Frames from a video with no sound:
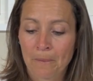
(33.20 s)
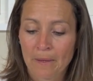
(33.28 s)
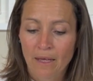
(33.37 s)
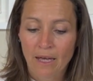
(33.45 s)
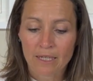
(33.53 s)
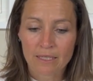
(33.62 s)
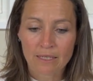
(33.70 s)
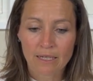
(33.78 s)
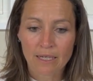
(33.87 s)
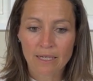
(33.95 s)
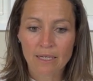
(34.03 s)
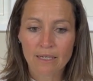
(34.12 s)

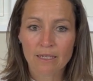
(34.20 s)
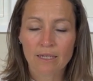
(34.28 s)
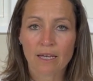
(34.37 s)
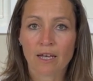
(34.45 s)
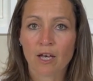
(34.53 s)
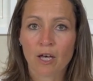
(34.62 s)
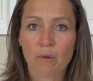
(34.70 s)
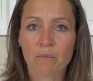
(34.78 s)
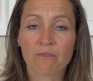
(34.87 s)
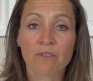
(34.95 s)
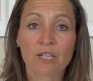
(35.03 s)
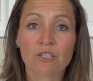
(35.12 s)
Ideally,
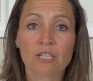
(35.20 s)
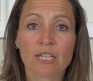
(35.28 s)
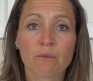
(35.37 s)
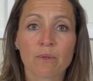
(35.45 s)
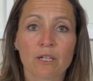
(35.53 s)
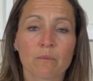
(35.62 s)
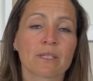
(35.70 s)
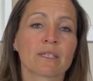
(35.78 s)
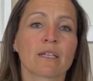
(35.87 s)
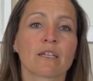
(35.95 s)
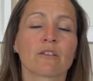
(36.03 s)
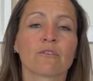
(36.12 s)
eventually we're going to be
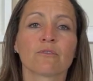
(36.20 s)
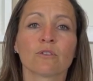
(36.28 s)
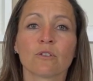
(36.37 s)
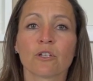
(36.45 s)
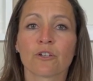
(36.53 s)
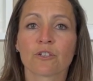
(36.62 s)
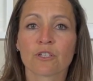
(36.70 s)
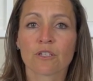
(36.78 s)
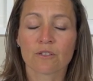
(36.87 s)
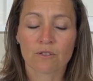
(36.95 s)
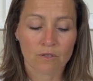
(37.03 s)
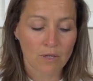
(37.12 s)
sitting in the full
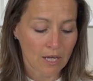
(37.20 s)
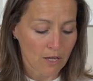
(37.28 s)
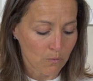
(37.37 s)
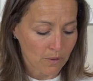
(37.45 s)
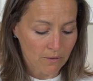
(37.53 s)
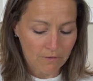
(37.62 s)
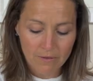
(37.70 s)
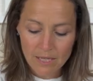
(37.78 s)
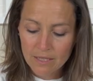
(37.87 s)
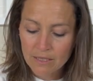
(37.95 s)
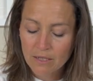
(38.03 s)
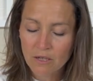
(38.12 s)
lotus with the
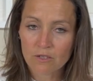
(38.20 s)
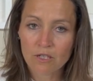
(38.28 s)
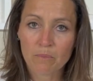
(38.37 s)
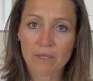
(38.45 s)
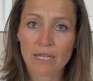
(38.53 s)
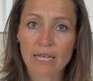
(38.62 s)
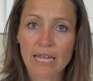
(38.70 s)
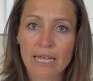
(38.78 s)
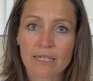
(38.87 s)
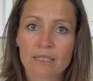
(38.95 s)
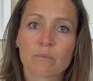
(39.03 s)
feet on top of the legs,